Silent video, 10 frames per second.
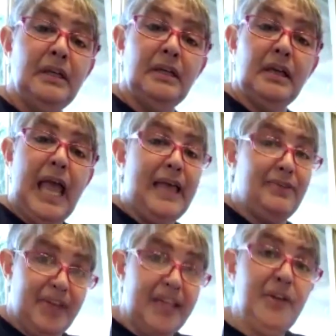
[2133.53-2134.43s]
And
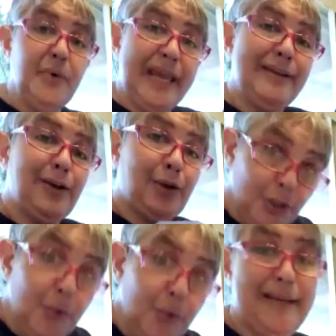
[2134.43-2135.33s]
then you can glue
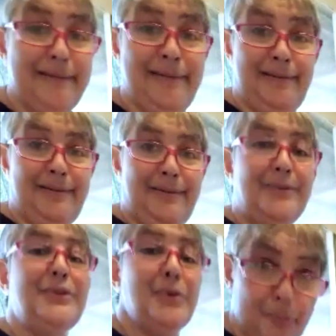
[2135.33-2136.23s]
it to
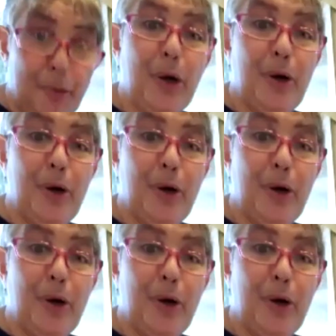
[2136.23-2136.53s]
the perg